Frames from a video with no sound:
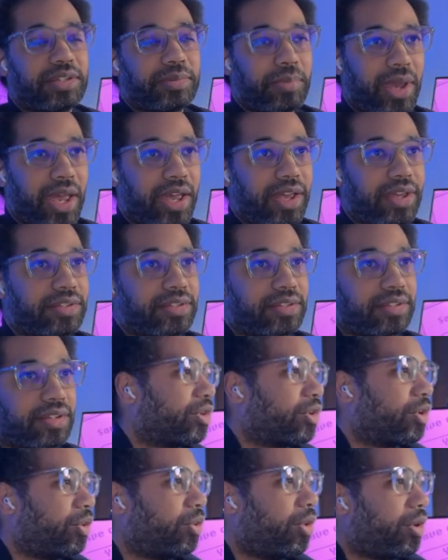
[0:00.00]
pass.
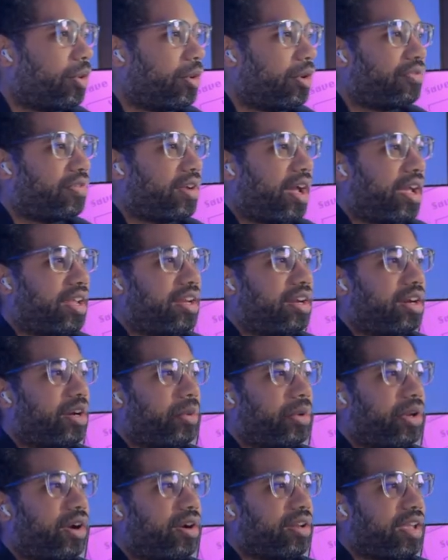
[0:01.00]
What we've got here,
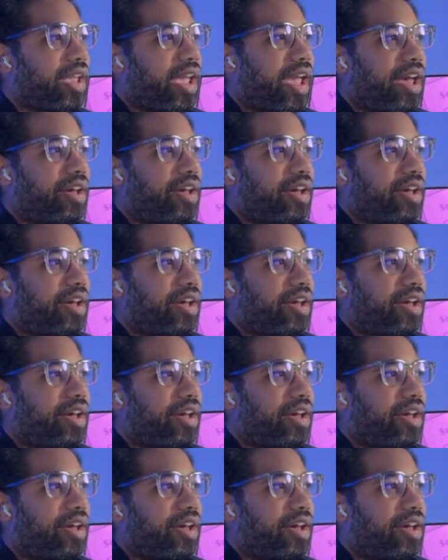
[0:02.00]
we already have